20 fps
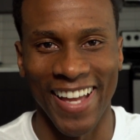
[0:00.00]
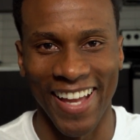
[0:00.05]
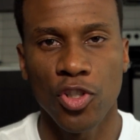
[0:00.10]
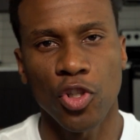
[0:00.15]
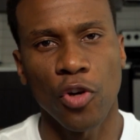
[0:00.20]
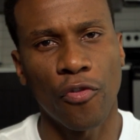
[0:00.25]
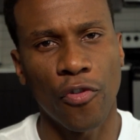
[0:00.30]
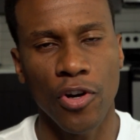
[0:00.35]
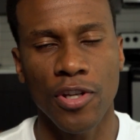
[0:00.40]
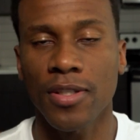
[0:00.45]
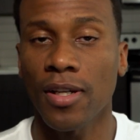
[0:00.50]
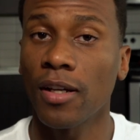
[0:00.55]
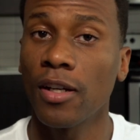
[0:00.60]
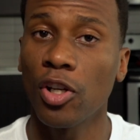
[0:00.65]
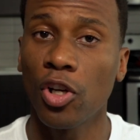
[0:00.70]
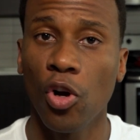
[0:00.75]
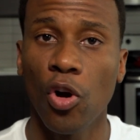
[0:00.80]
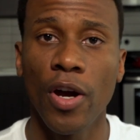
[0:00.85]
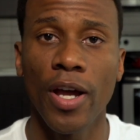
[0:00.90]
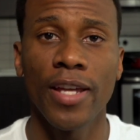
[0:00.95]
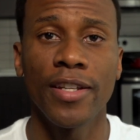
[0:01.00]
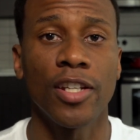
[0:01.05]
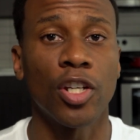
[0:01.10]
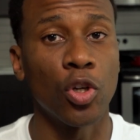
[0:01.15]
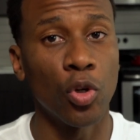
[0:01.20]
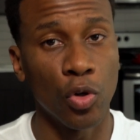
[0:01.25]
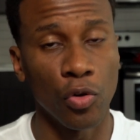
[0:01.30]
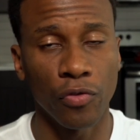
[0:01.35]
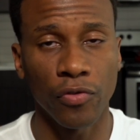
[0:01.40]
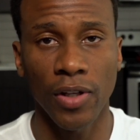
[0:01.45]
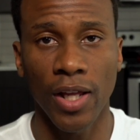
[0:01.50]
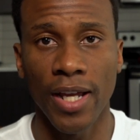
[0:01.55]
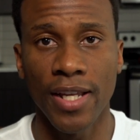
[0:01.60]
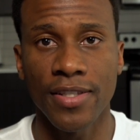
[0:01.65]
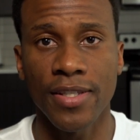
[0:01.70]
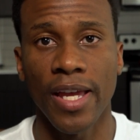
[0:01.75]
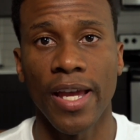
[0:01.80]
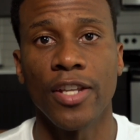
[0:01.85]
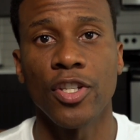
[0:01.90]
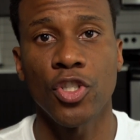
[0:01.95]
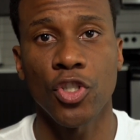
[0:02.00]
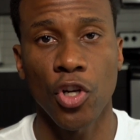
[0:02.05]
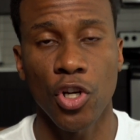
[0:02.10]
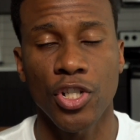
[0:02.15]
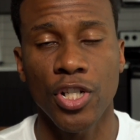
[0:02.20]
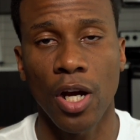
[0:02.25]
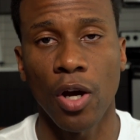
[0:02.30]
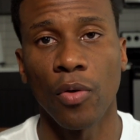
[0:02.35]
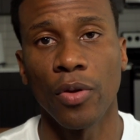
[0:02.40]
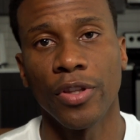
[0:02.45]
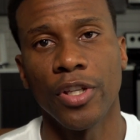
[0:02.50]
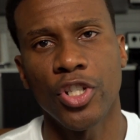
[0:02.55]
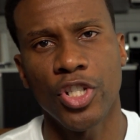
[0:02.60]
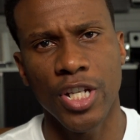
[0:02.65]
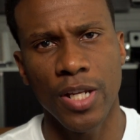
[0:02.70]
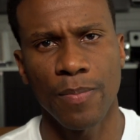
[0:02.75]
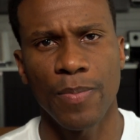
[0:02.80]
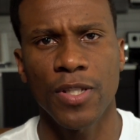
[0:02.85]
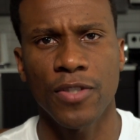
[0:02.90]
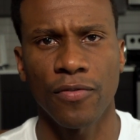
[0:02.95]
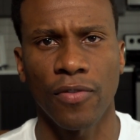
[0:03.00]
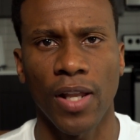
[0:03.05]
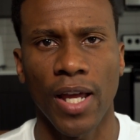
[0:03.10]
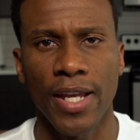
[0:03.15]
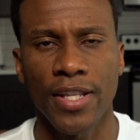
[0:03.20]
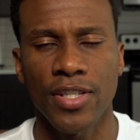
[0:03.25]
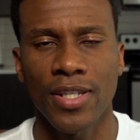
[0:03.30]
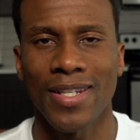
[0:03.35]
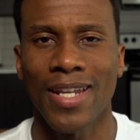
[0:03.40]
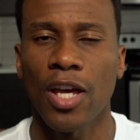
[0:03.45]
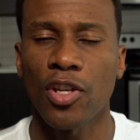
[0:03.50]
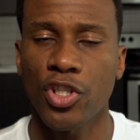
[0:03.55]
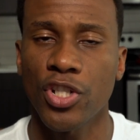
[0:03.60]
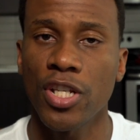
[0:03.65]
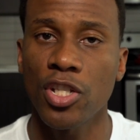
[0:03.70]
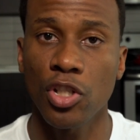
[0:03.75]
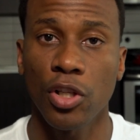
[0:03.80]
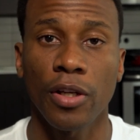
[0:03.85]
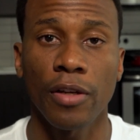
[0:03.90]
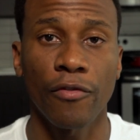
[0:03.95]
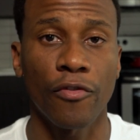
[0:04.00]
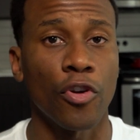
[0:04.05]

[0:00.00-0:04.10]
So first, I'm gonna go ahead to Google Flights and search out the cheapest flights. Now she is looking